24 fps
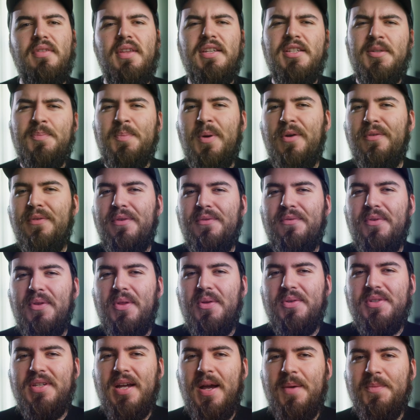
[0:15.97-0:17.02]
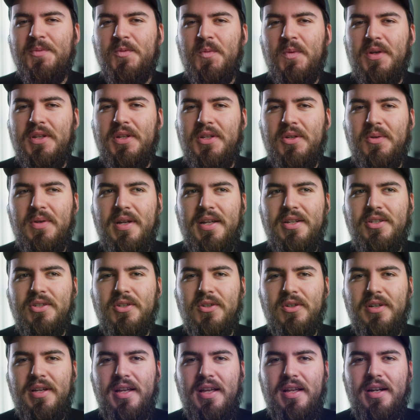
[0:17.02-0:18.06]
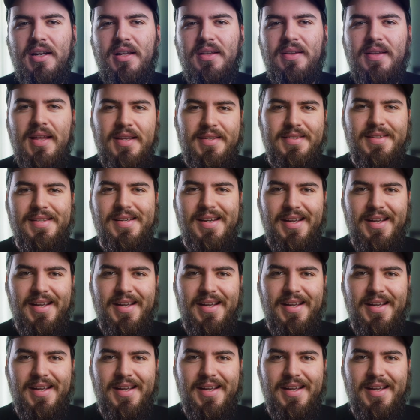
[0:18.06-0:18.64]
This is perfect for those times when you enter in a less than